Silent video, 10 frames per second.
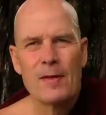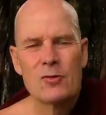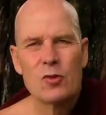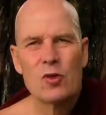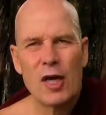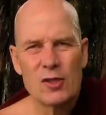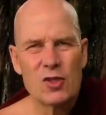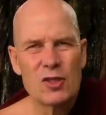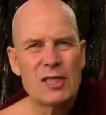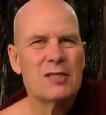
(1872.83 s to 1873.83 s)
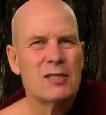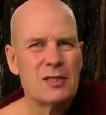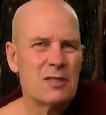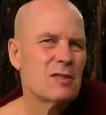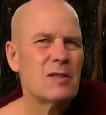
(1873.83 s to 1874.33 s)
So consciousness
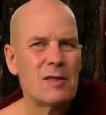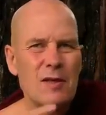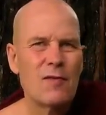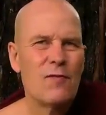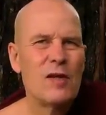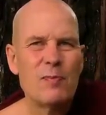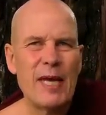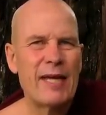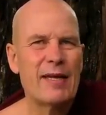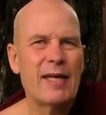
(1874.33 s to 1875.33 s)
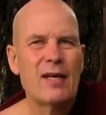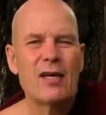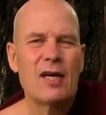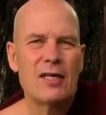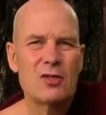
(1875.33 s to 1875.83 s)
is feedbacking
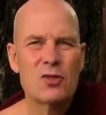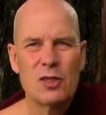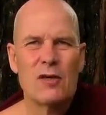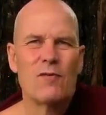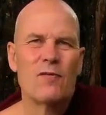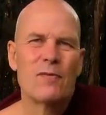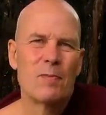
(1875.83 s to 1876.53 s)
on itself.